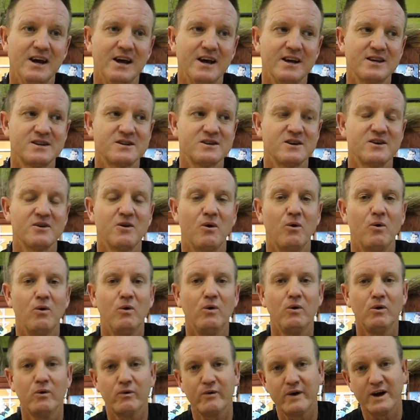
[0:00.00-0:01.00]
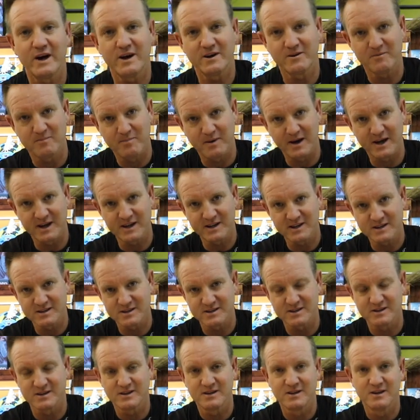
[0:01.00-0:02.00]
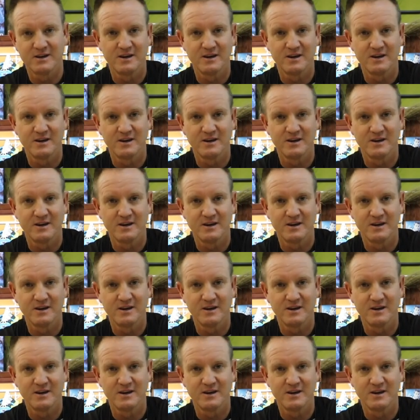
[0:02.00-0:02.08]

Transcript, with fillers: It's an all-round bait.